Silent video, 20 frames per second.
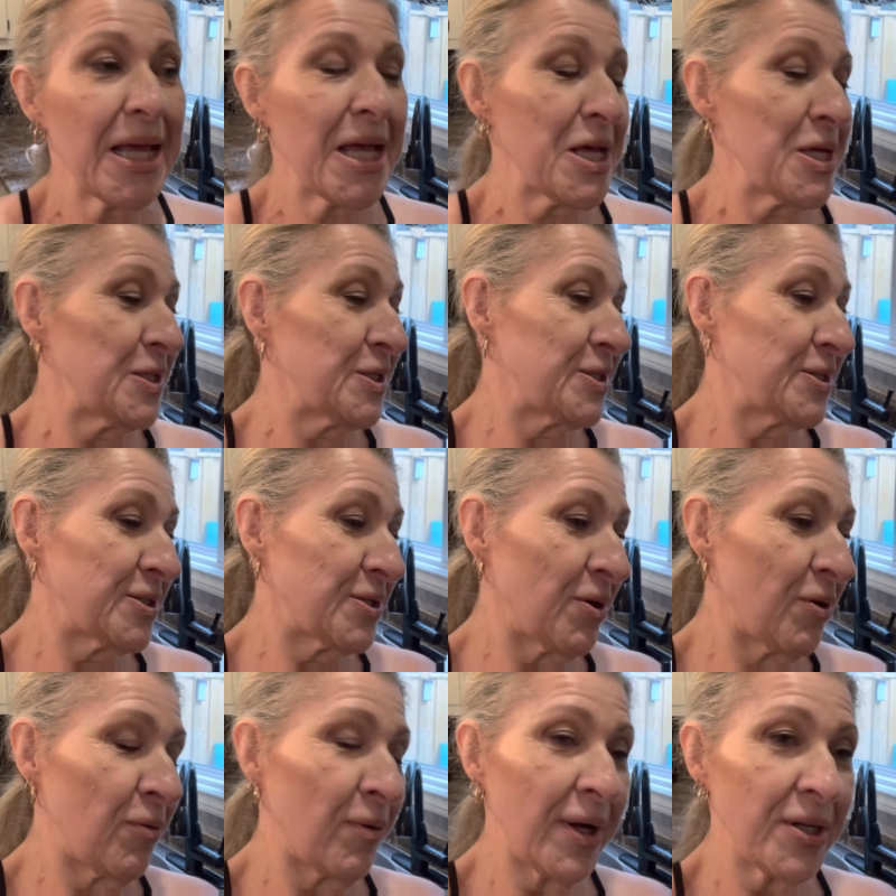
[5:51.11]

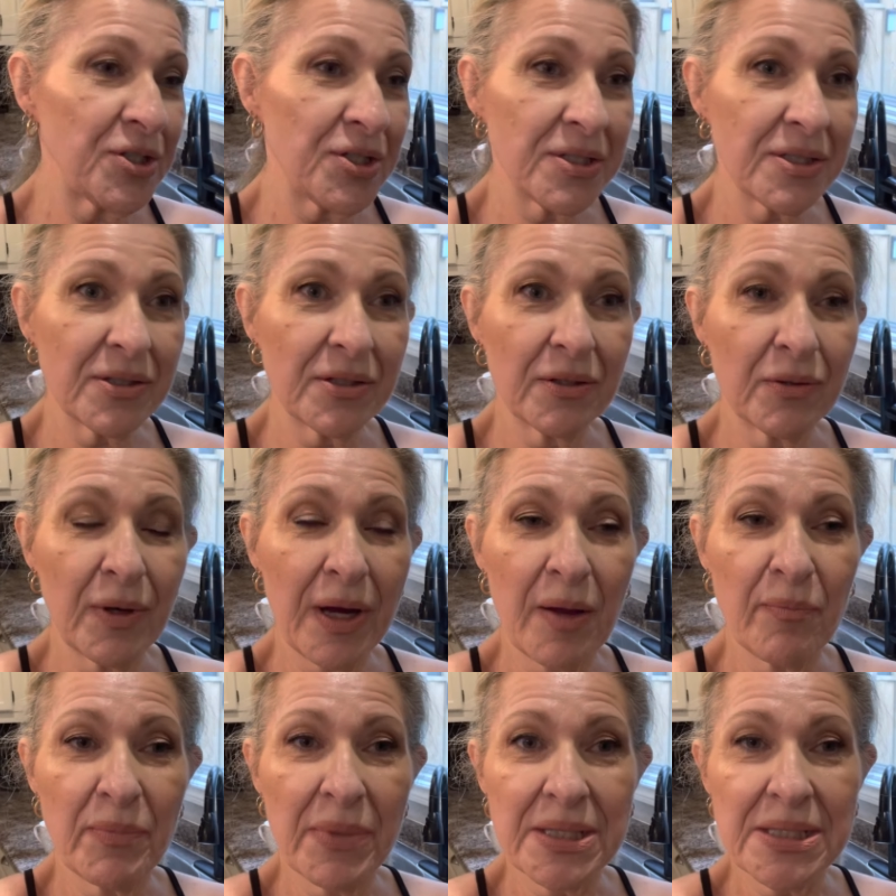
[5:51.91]
So I just
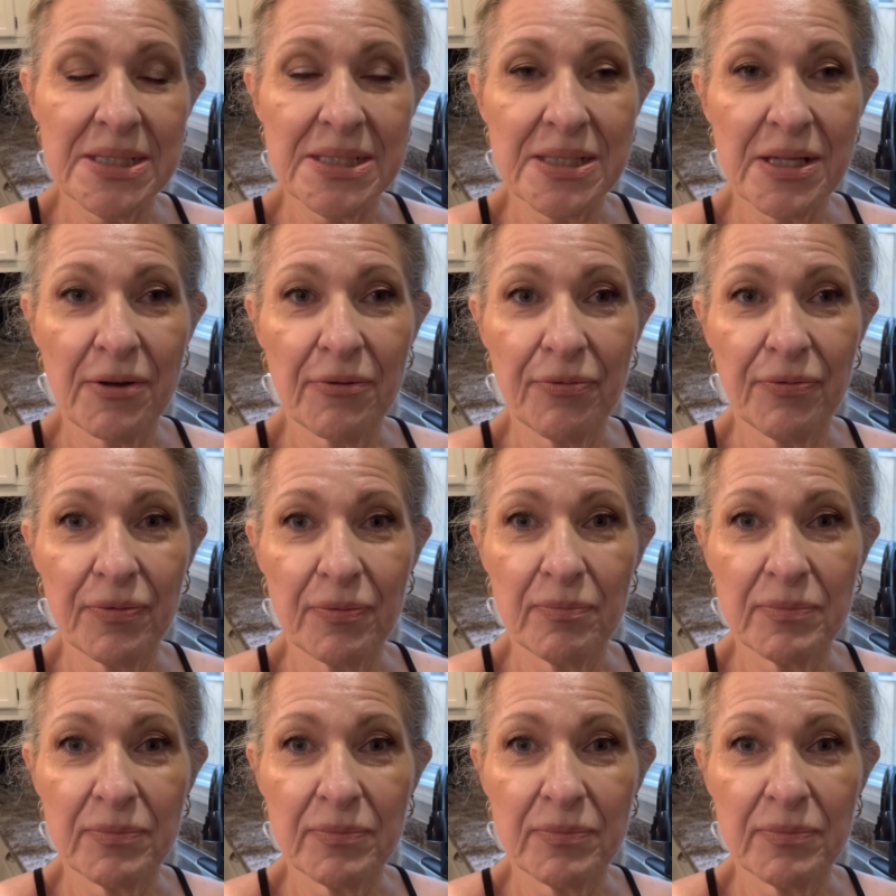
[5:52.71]
grabbed my stuff,